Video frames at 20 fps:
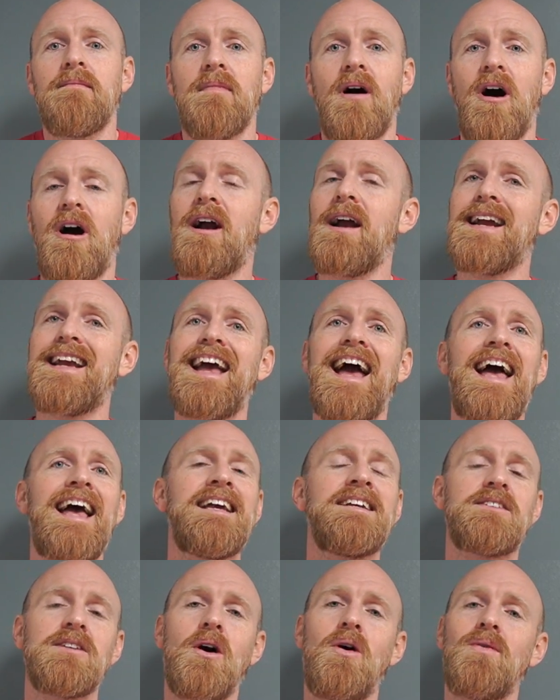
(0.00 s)
All right,
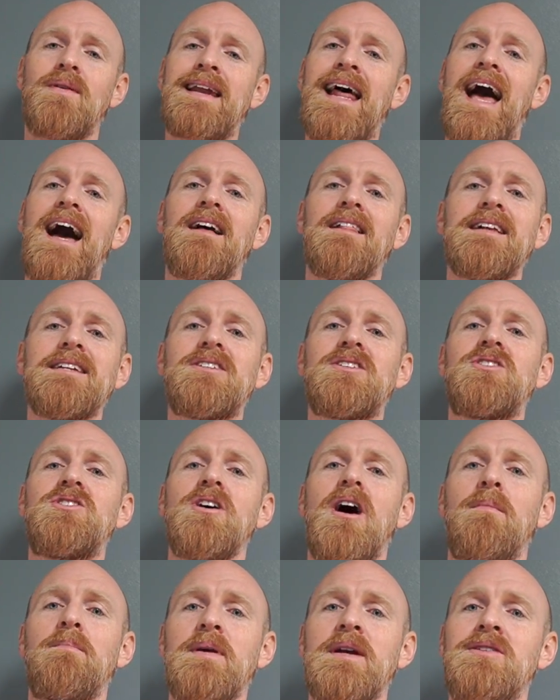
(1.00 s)
gang, so now let's
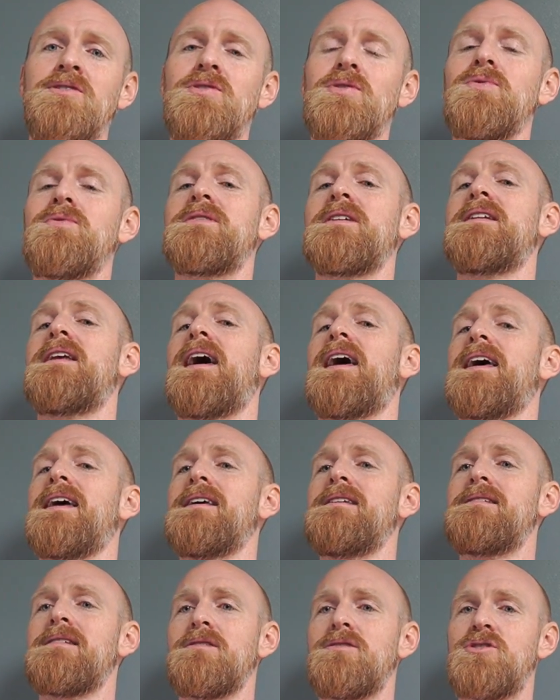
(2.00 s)
jump into
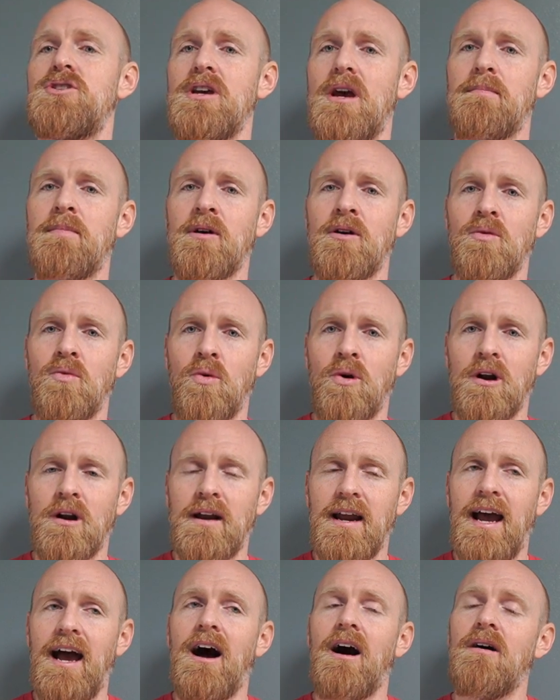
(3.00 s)
today's chipper
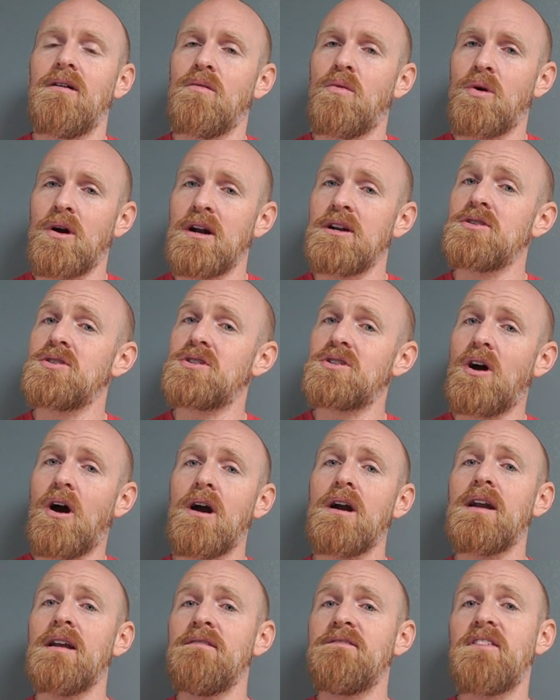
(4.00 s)
workout. We're going to
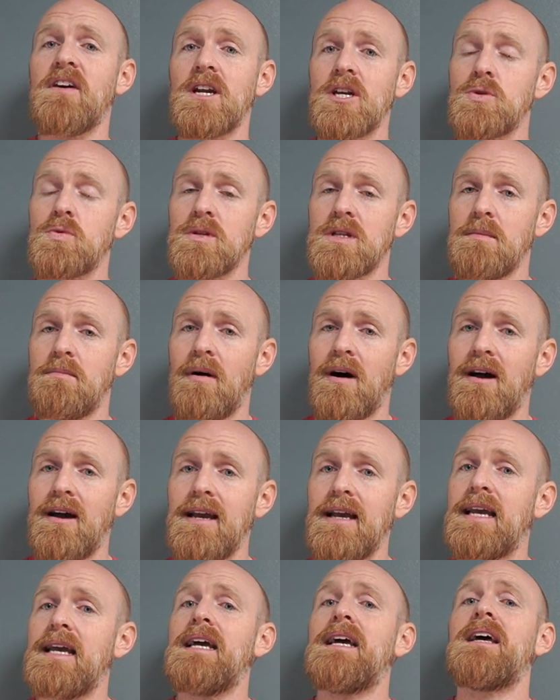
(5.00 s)
start and finish with the
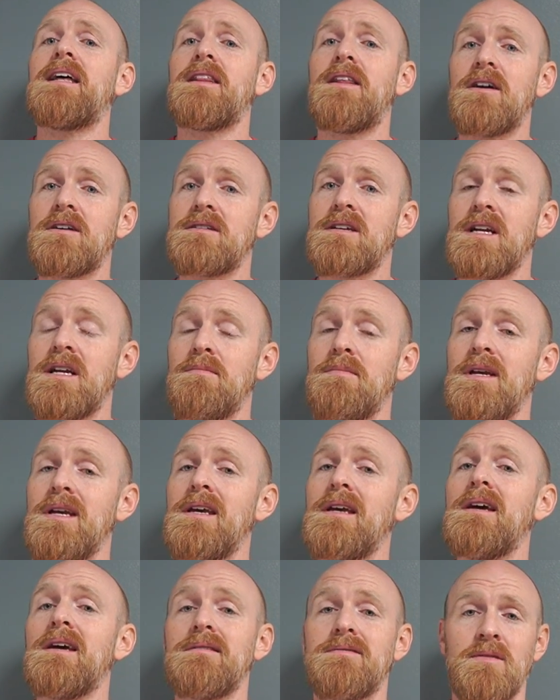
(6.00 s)
bike. There's going to
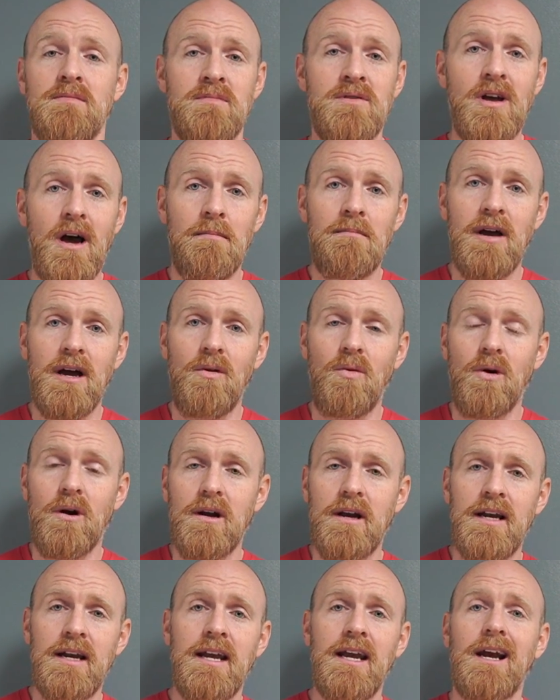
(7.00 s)
be some dumbbell
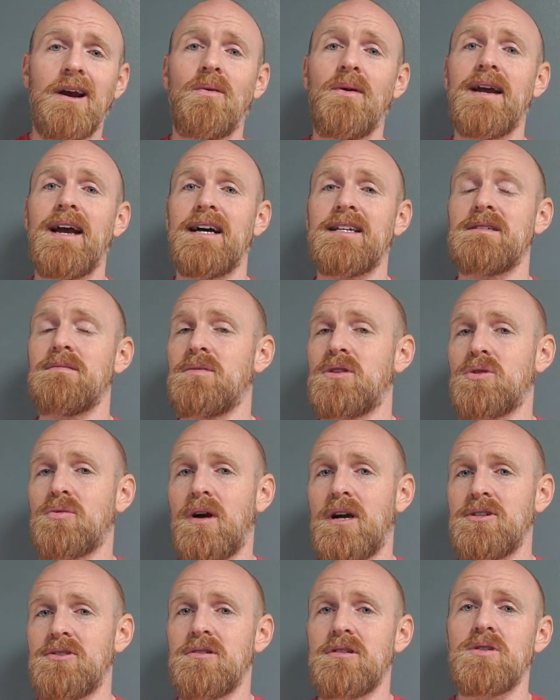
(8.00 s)
work in here. We got some
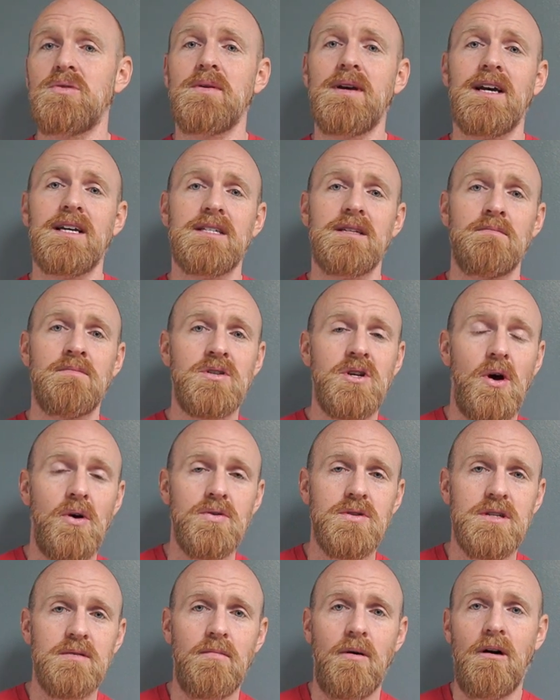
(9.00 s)
thrusters. We got some
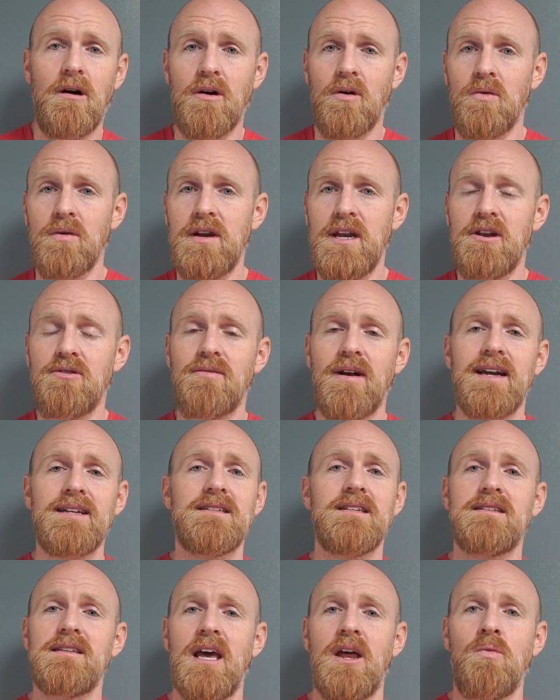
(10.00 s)
toes to bar or knee
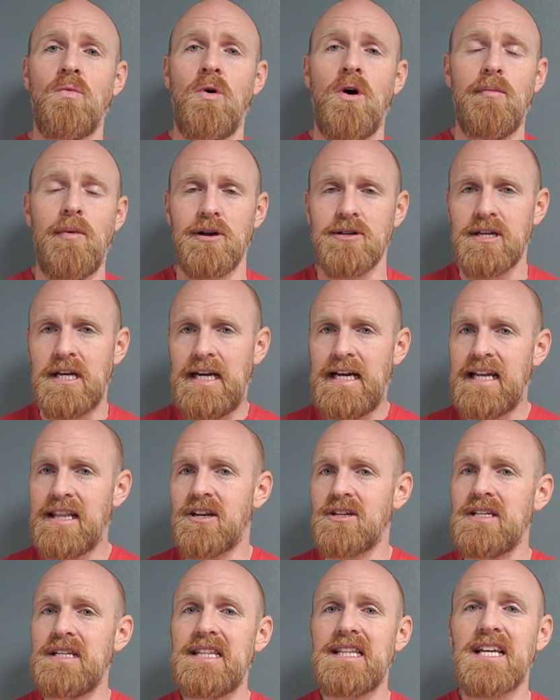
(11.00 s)
raises and wall balls.
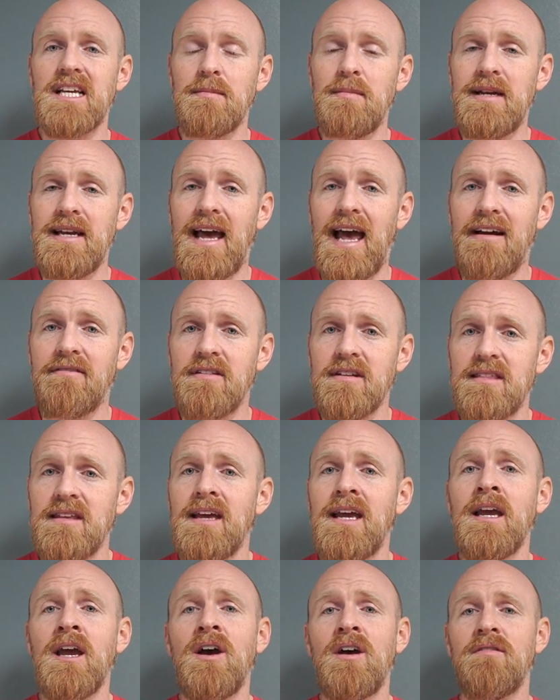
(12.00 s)
There's a little bit of
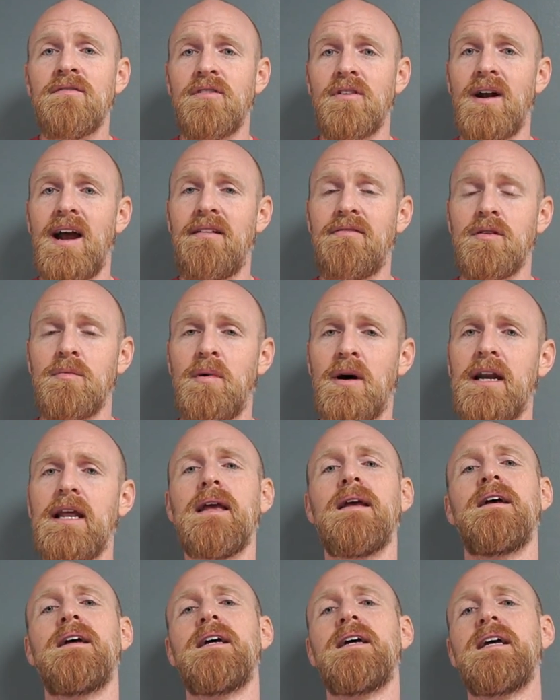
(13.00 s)
everything for
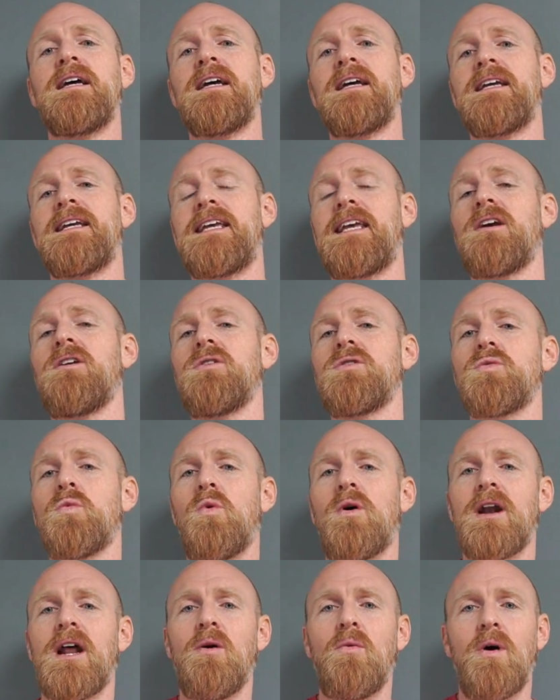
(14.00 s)
everybody. Here's
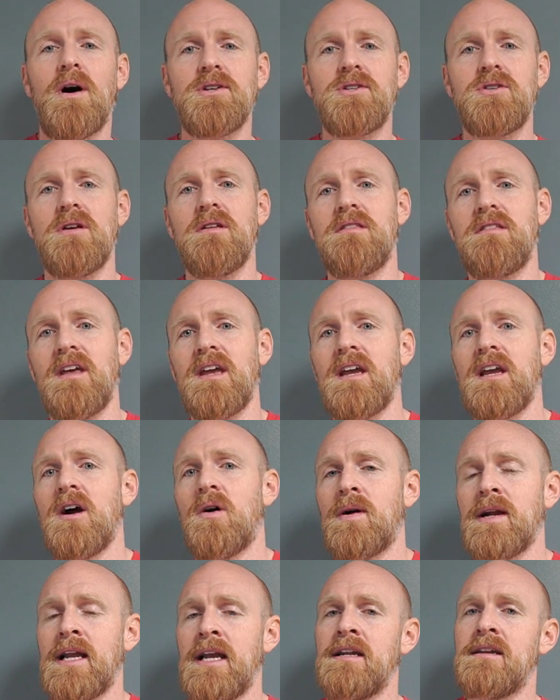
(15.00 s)
what I want you to think
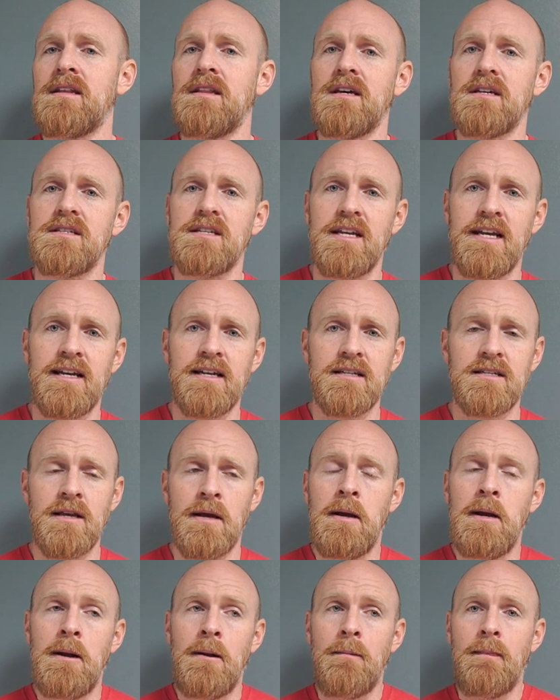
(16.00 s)
going into this is
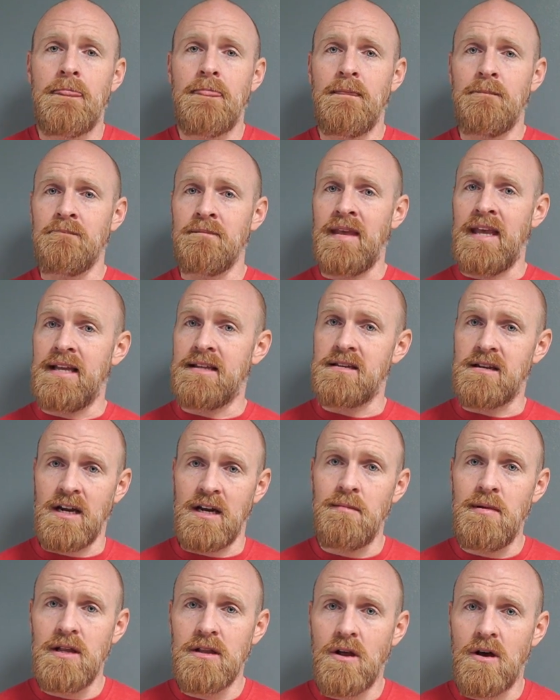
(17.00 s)
it's
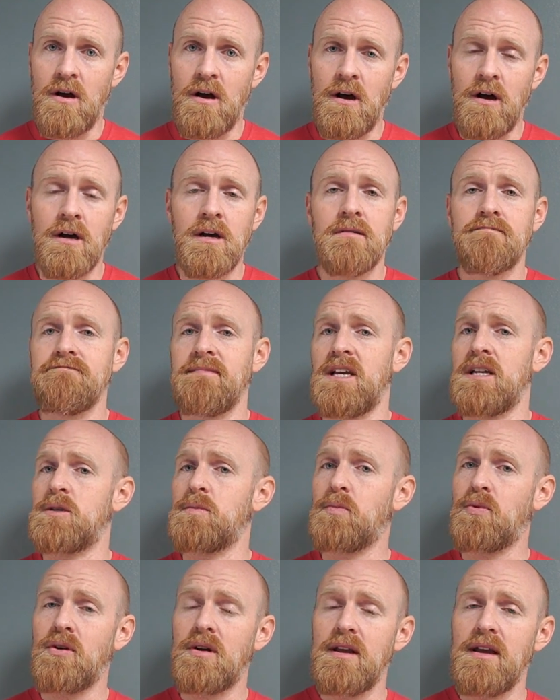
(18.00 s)
going to be long. It's
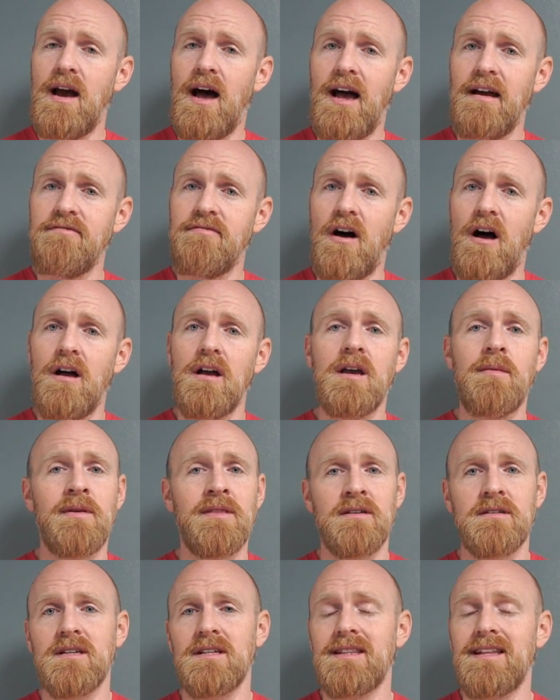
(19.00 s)
pretty high volume and
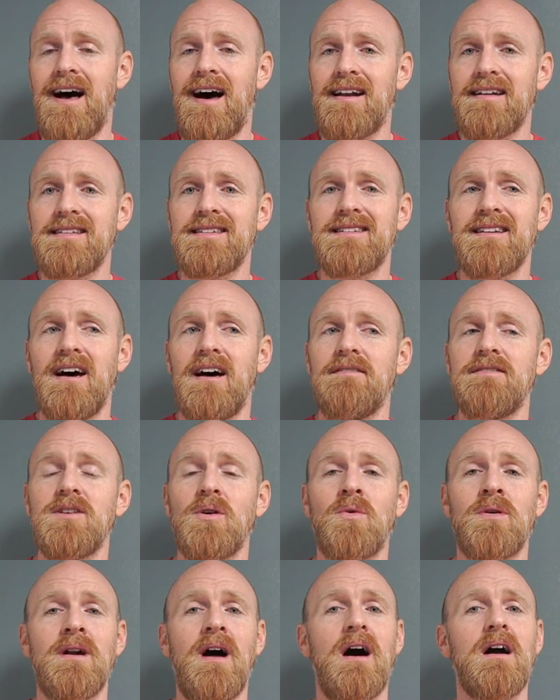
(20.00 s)
there's a lot of stuff.
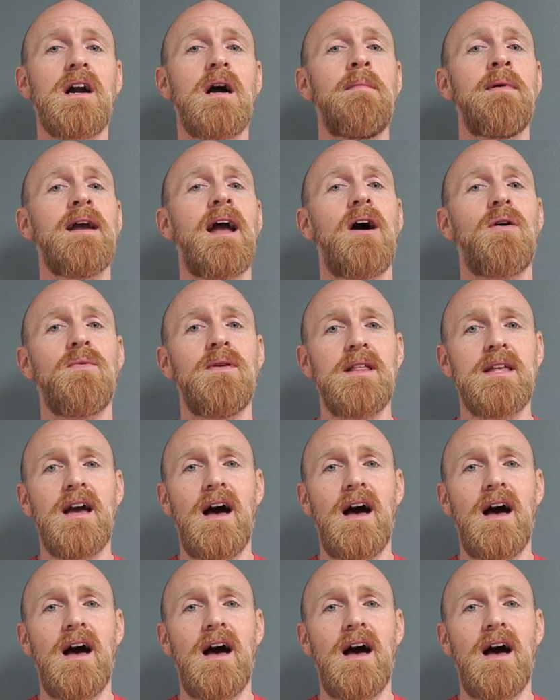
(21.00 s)
So we're not coming out really